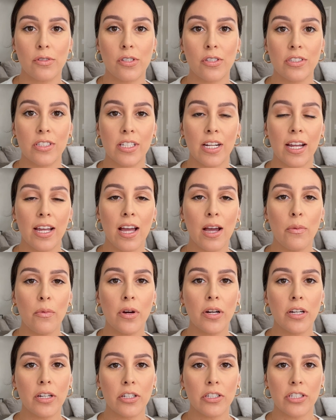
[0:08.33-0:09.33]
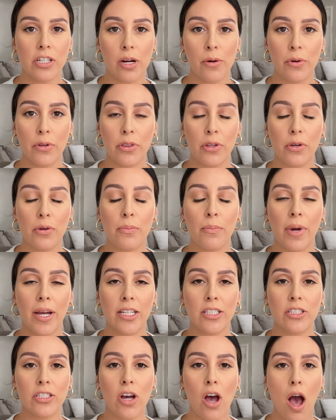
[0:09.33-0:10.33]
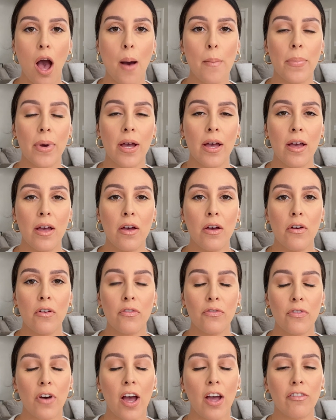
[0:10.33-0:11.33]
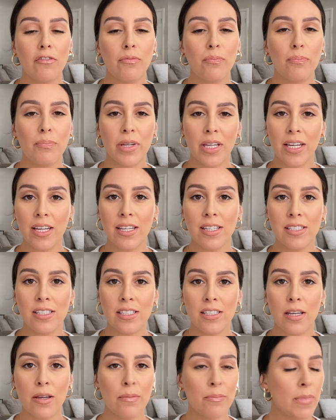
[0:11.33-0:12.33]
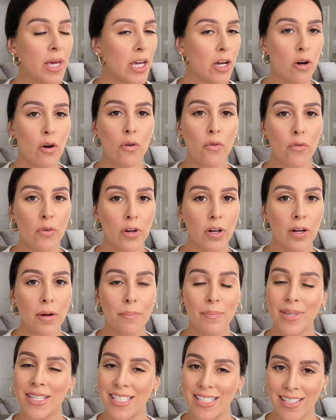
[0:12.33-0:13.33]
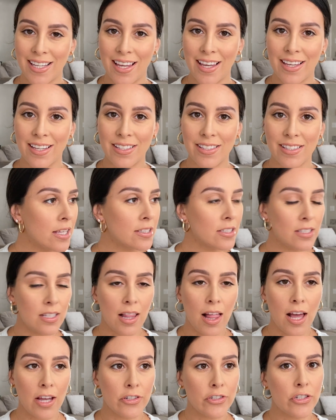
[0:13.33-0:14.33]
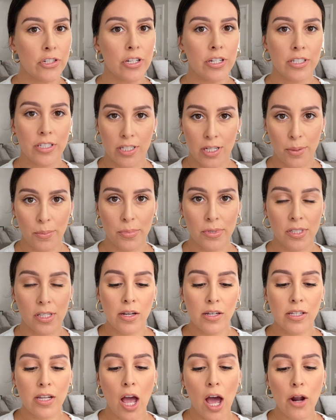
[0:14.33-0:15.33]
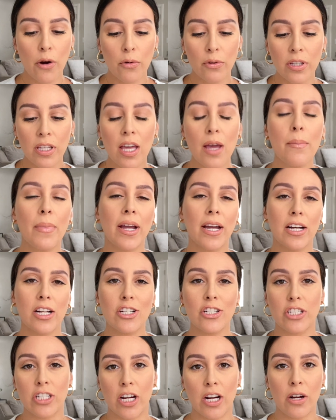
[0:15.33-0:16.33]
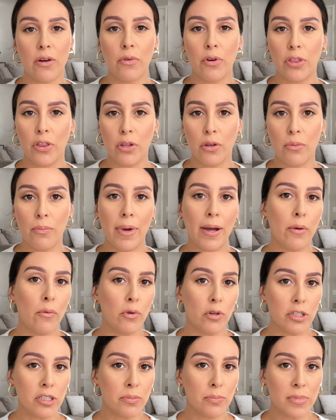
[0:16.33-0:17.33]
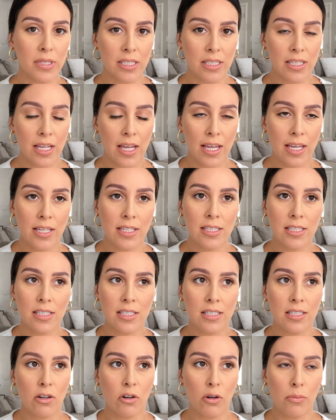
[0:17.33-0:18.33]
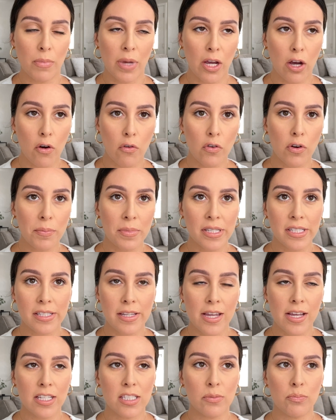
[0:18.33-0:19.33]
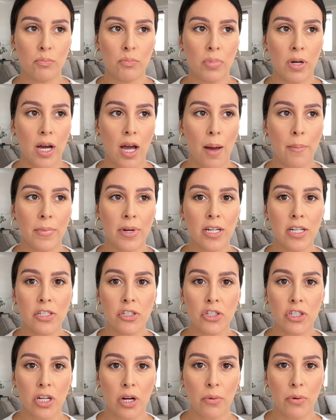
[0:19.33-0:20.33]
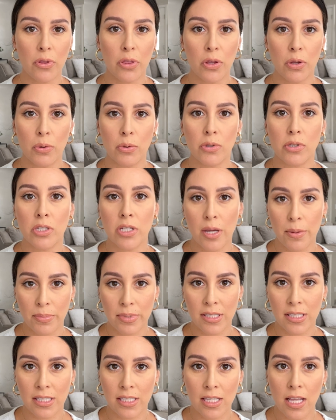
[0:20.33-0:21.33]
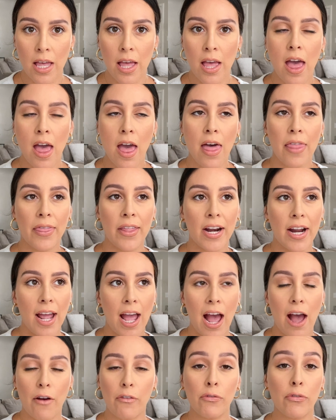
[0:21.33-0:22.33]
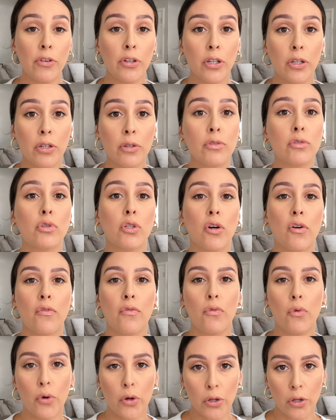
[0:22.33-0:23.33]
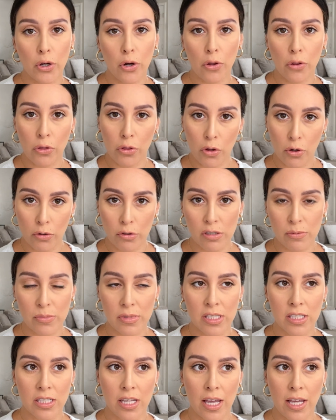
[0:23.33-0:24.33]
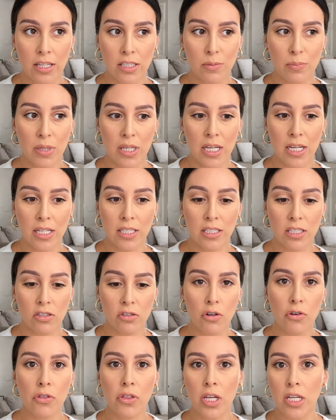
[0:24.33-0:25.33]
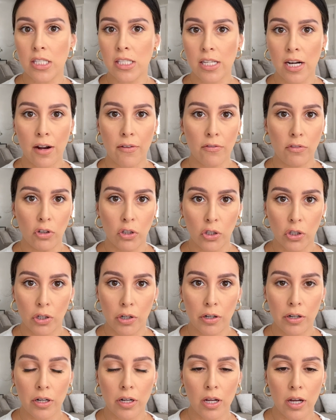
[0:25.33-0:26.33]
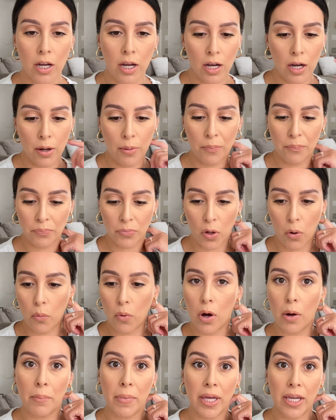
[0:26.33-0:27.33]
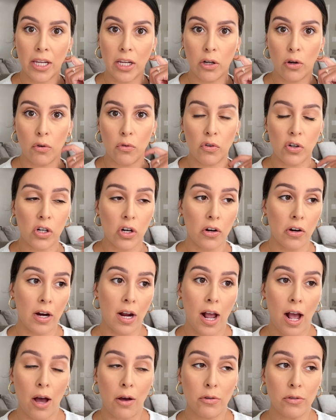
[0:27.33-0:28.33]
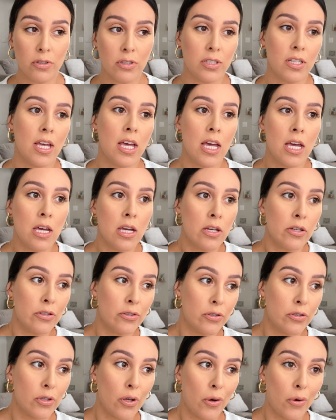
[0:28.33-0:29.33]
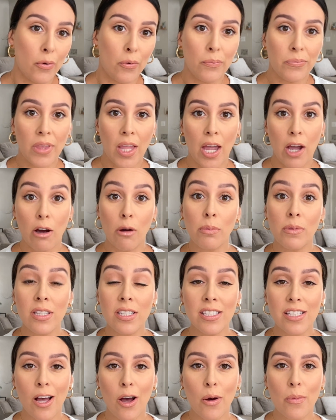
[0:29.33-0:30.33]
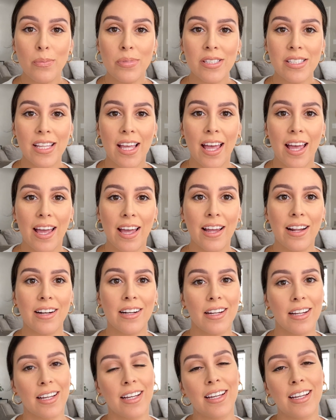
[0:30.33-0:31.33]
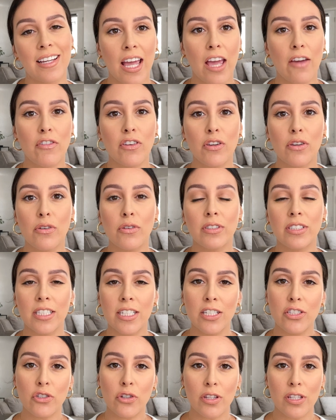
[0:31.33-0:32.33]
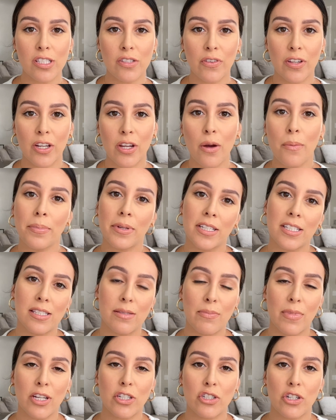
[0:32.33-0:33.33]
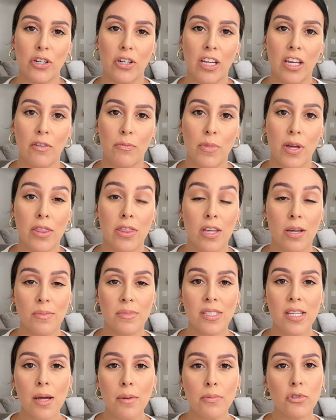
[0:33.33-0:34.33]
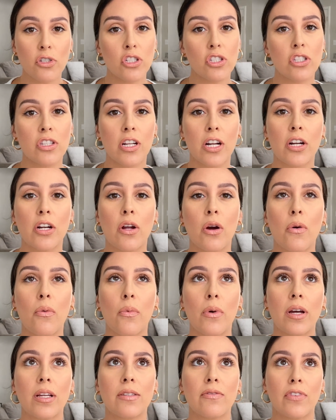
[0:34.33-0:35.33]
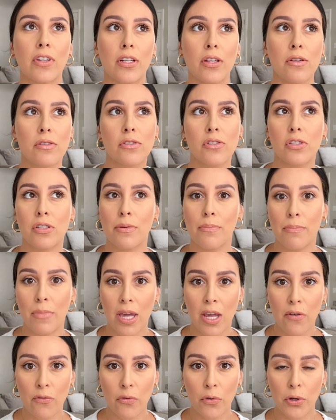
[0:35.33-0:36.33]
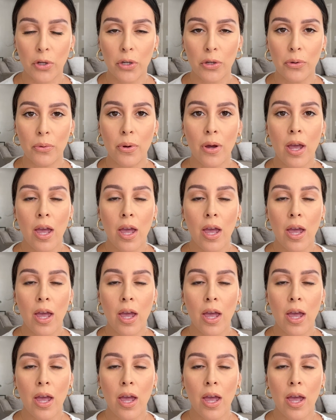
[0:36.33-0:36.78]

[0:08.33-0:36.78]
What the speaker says: So today I wanted to share with you my top 5 biggest makeover mistakes / tips. Not only am I going to share with you my worst mistakes or makeover mistakes, but I'm going to share with you tips that I have for you to avoid those mistakes because these are things that I've learned while making over our house. So I hope this helps, and if you did enjoy this video, please make sure to give me a thumbs up just so that I know what videos to make for you.